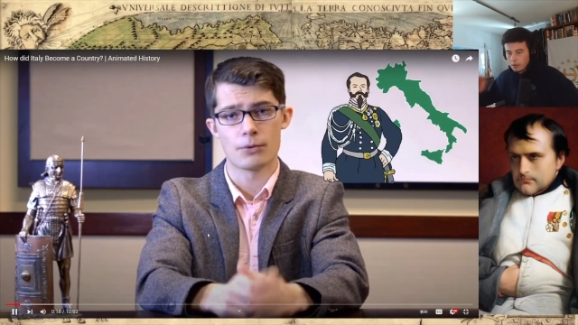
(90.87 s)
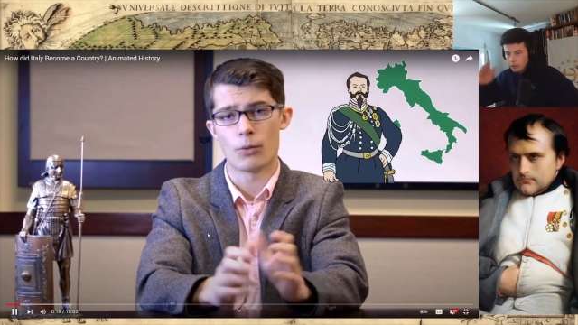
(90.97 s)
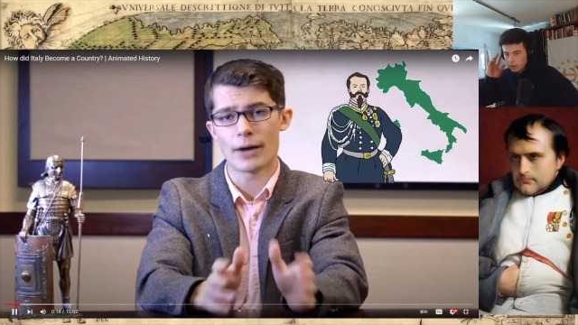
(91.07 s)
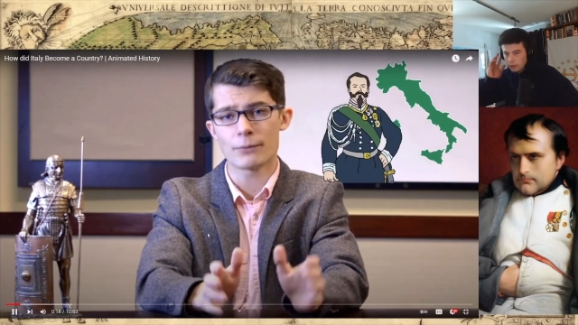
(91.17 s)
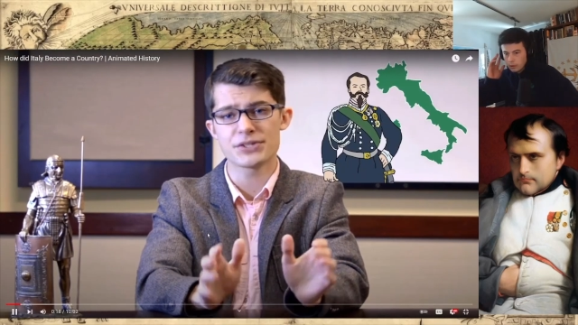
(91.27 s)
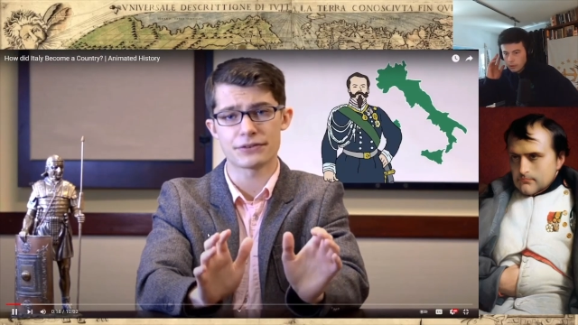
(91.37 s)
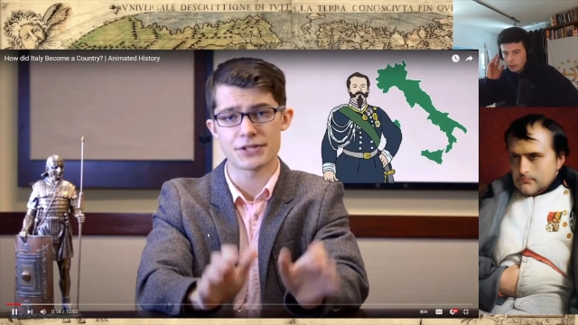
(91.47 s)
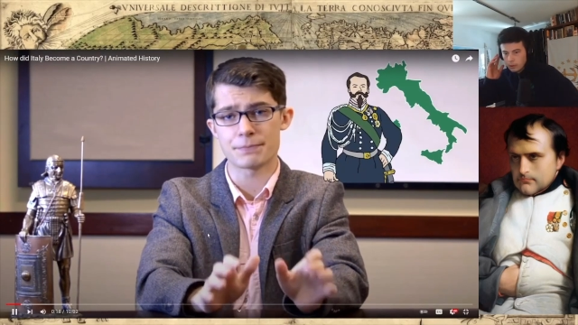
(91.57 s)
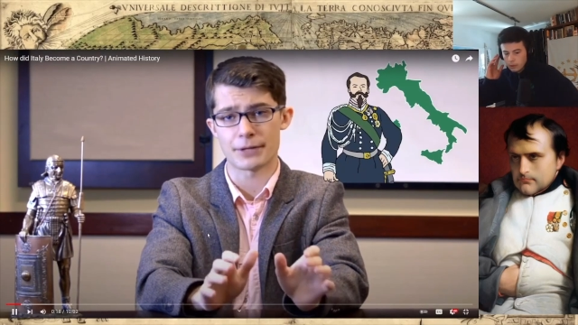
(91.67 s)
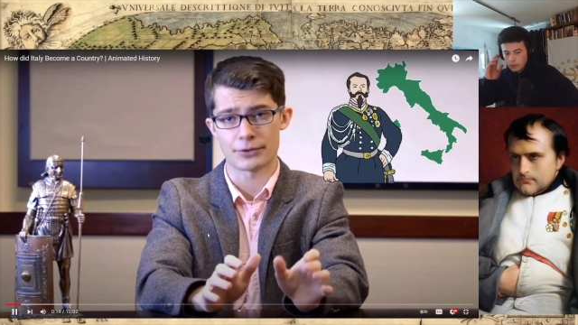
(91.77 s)
Speaker 1: But why was it
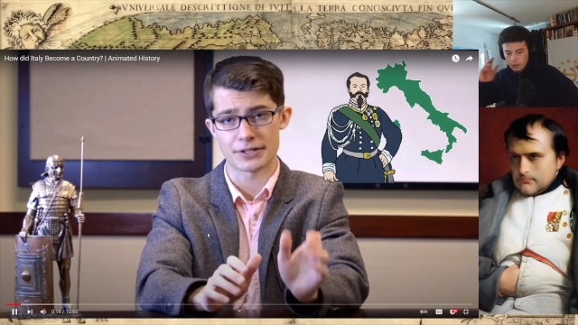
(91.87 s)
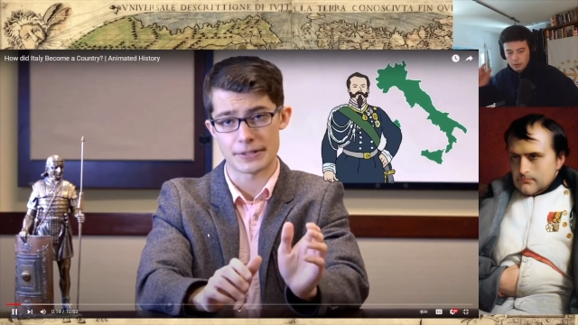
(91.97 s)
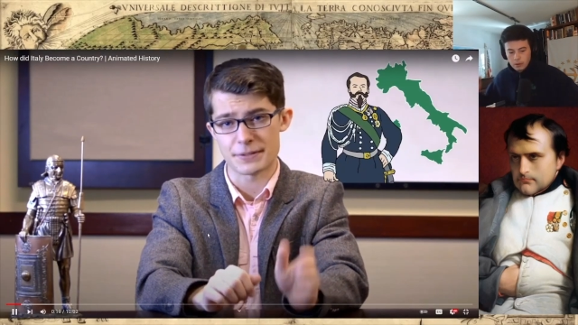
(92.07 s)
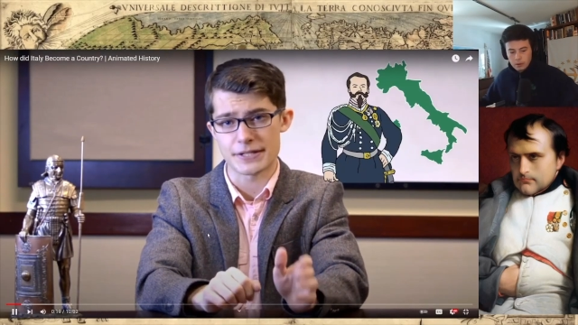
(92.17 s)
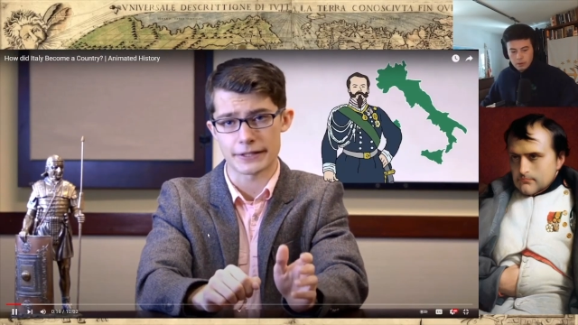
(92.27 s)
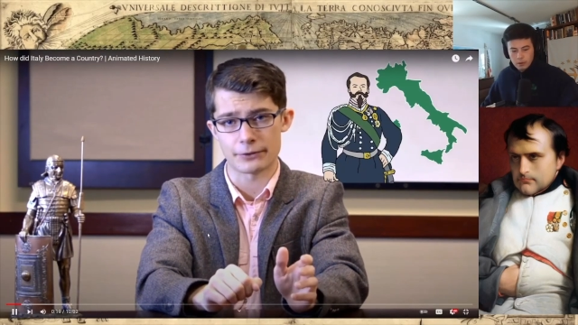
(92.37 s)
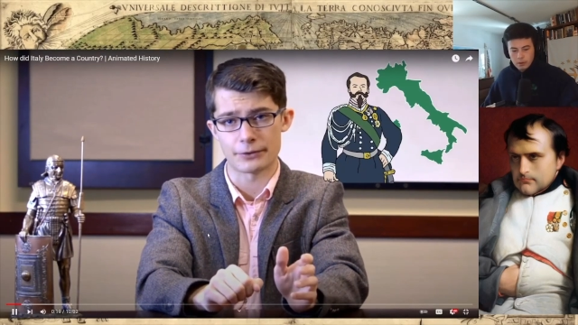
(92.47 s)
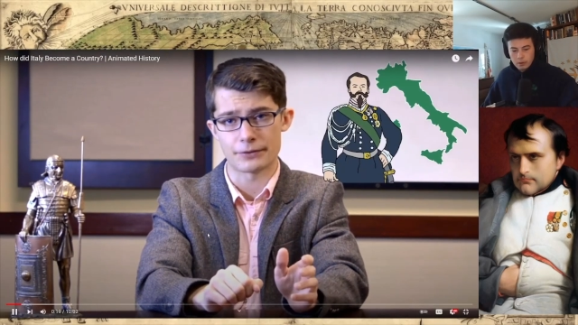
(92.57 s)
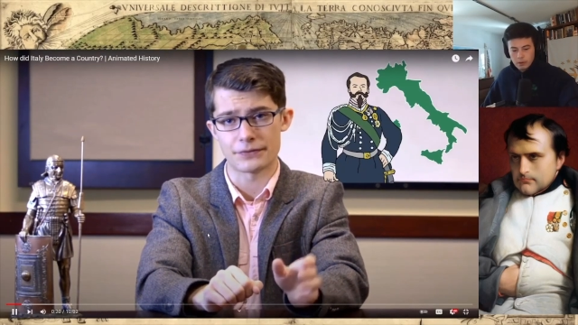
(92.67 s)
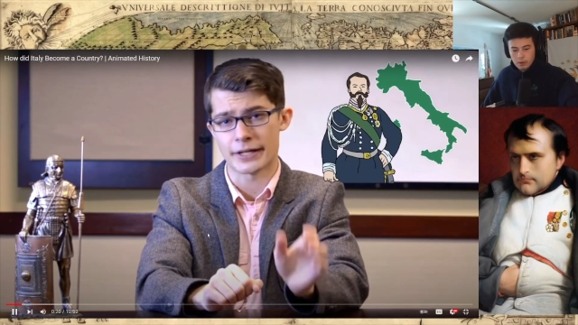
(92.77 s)
this period in
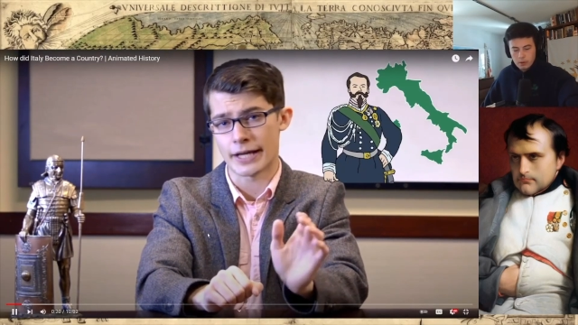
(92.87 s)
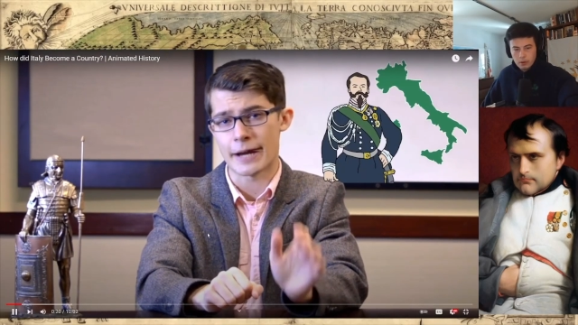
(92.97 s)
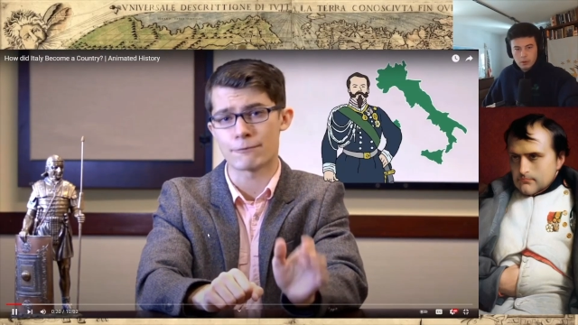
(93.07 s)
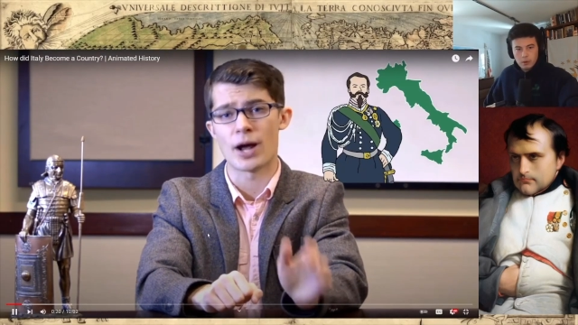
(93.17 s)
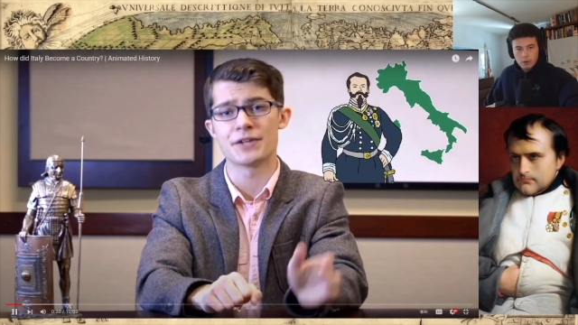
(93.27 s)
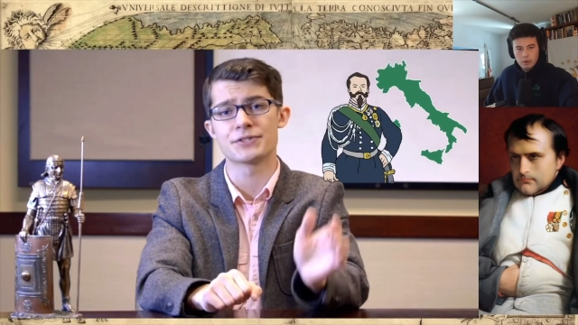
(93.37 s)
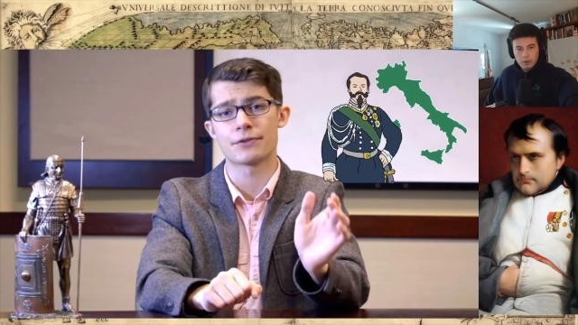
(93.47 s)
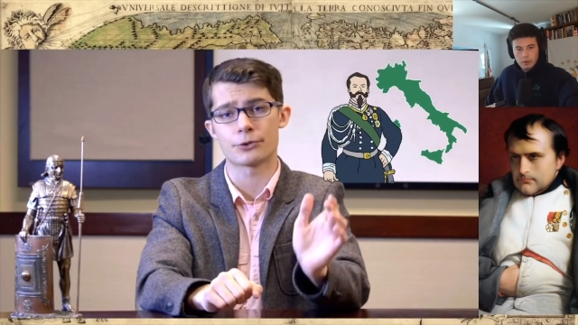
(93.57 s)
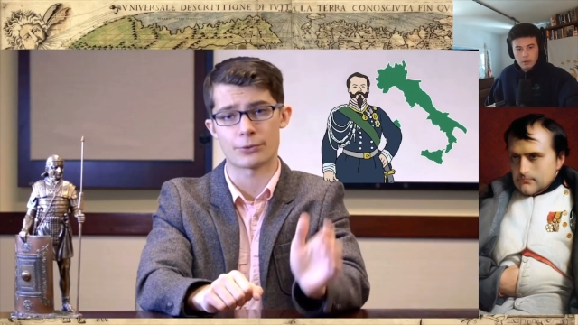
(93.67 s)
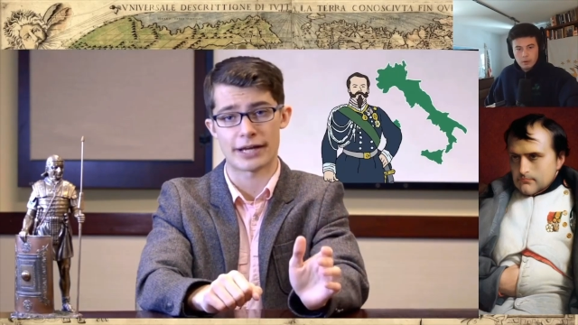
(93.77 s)
particular that gave rise
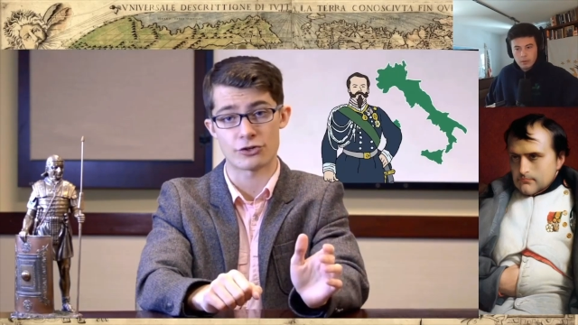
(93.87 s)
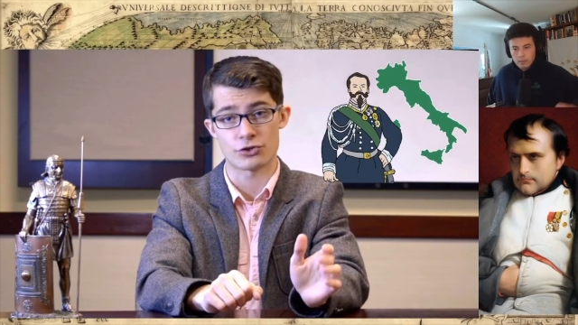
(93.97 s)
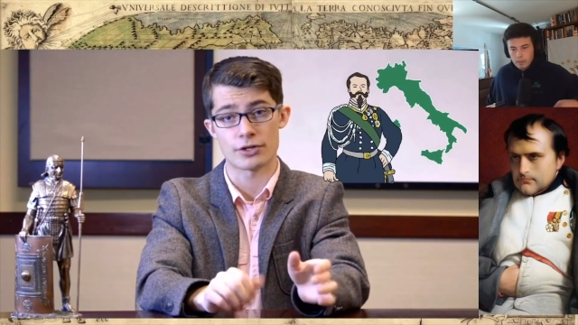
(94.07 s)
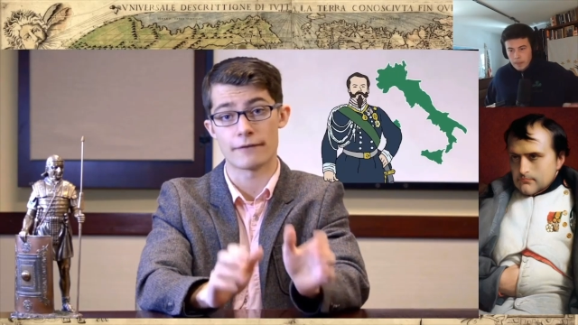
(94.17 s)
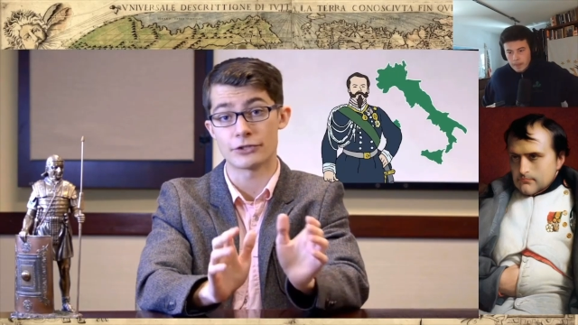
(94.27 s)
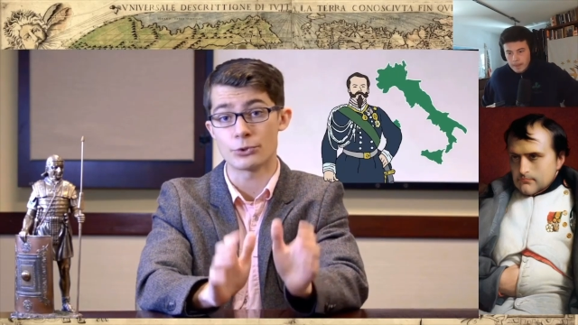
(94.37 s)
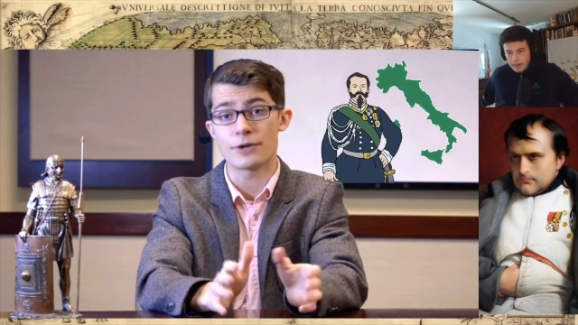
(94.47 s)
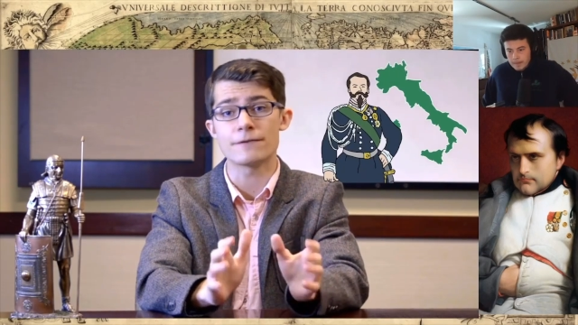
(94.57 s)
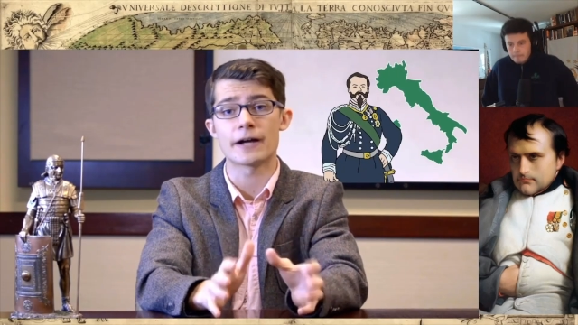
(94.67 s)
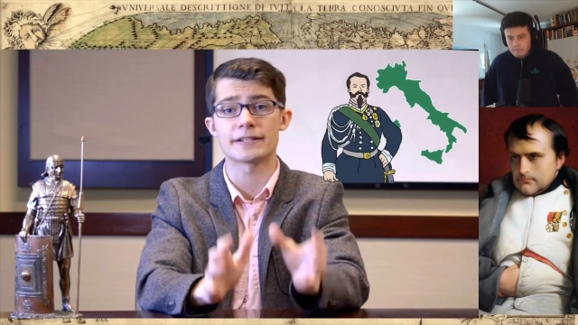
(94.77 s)
to the creation of a
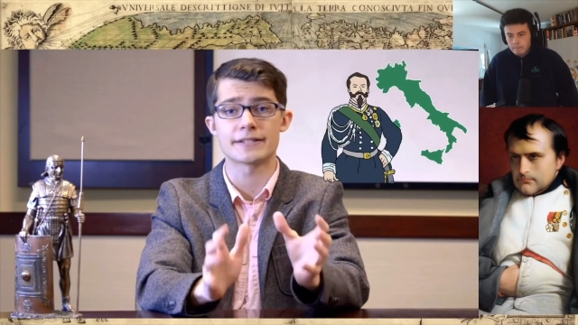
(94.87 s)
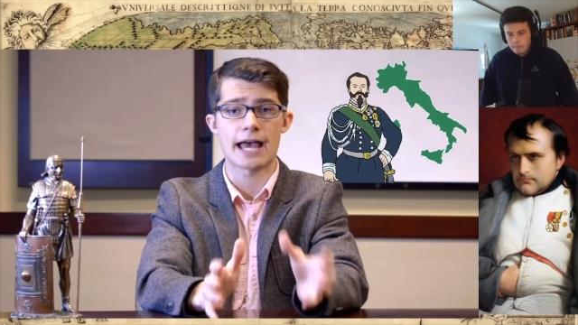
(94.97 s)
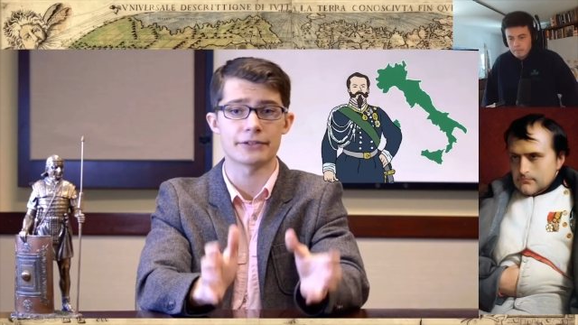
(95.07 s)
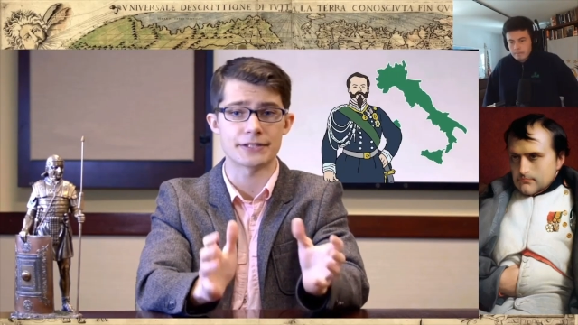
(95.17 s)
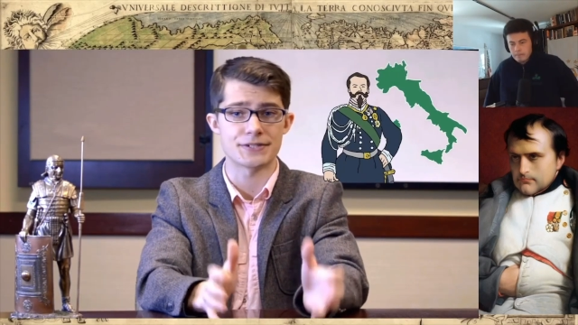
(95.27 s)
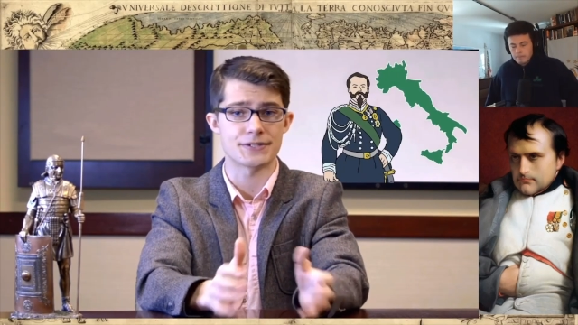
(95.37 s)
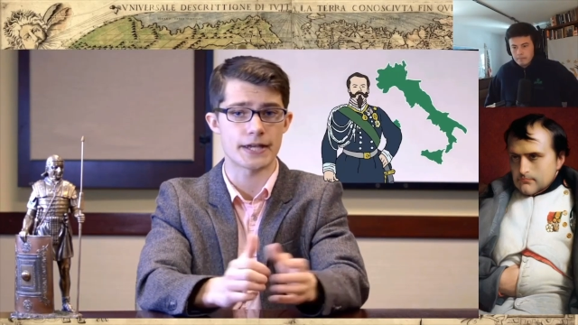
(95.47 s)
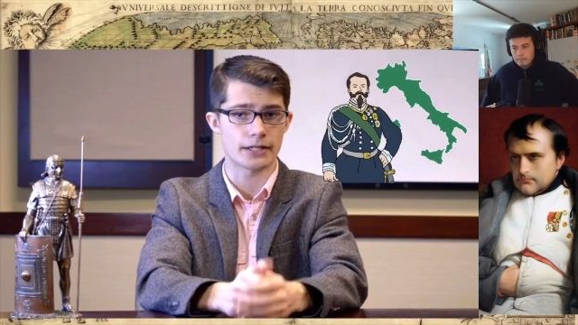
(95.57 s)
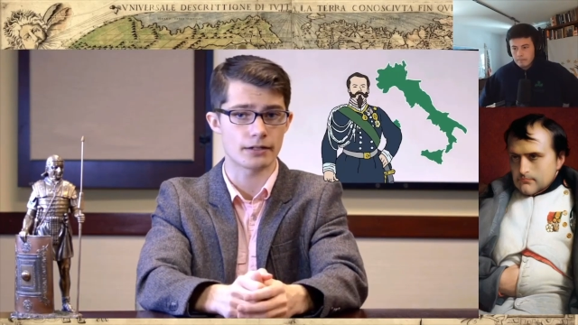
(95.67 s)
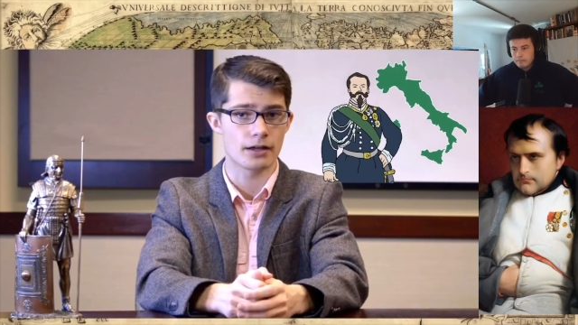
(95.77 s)
unified Italian
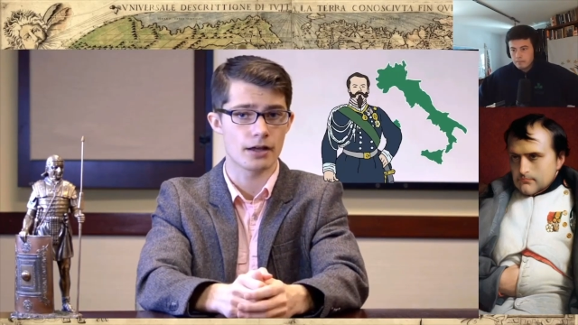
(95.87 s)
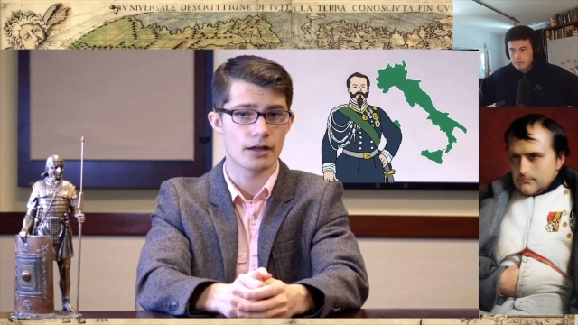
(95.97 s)
state,